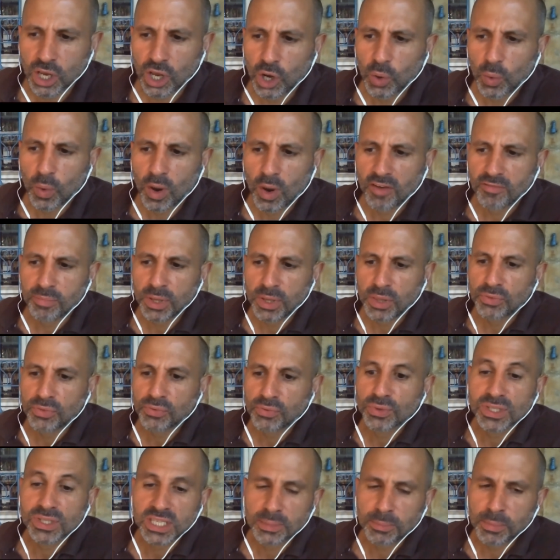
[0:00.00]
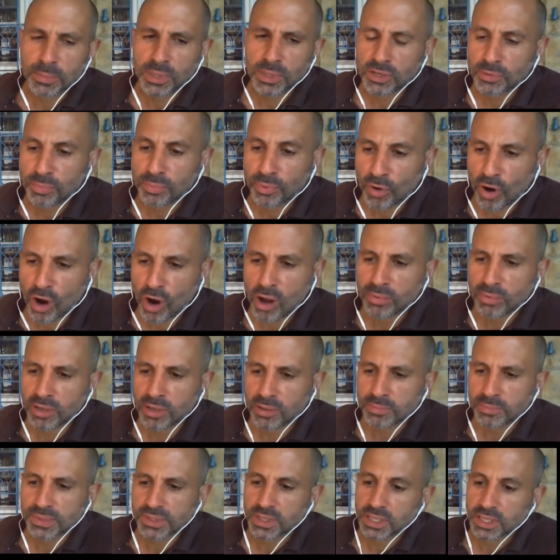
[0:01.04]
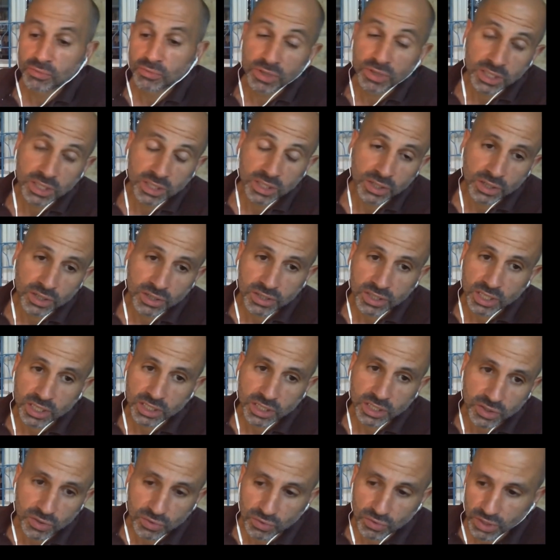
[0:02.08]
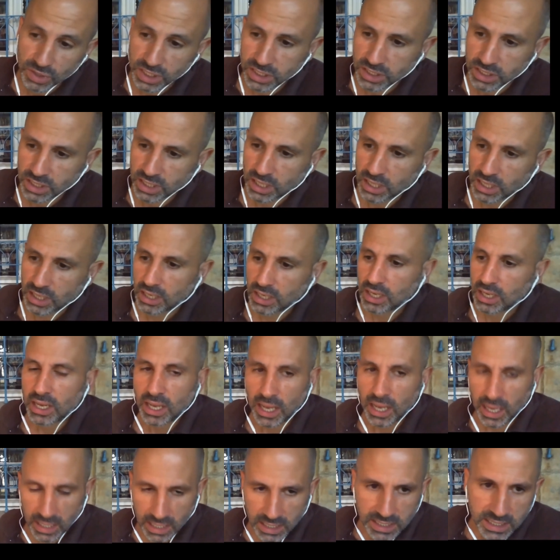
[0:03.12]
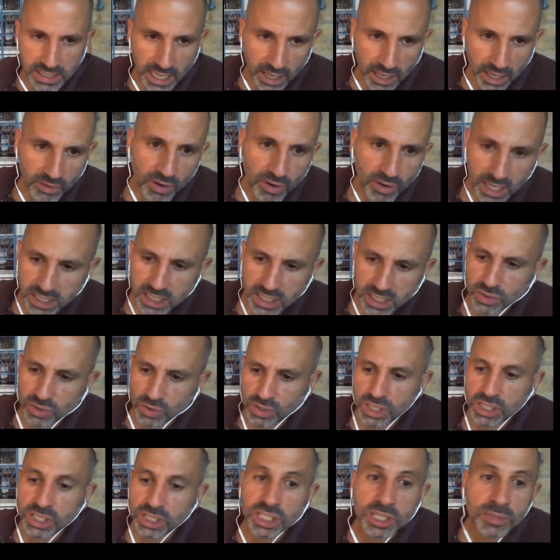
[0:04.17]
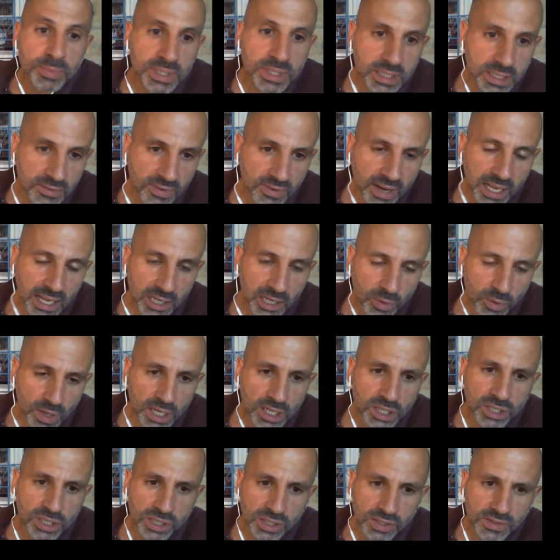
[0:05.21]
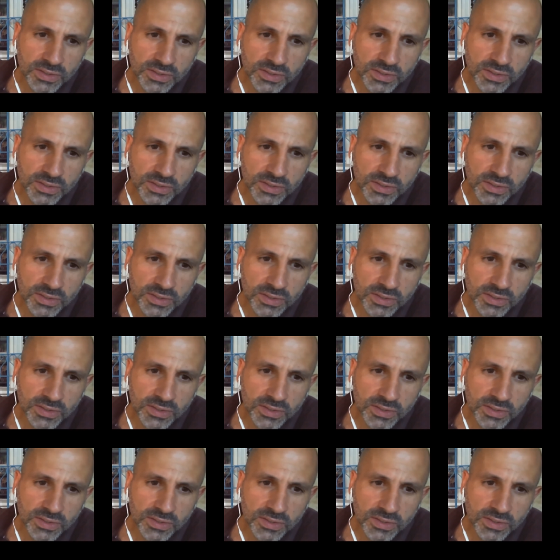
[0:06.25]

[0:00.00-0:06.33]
who have been through similar problems in recent years, such as Greece and its debt crisis or Egypt's devaluation?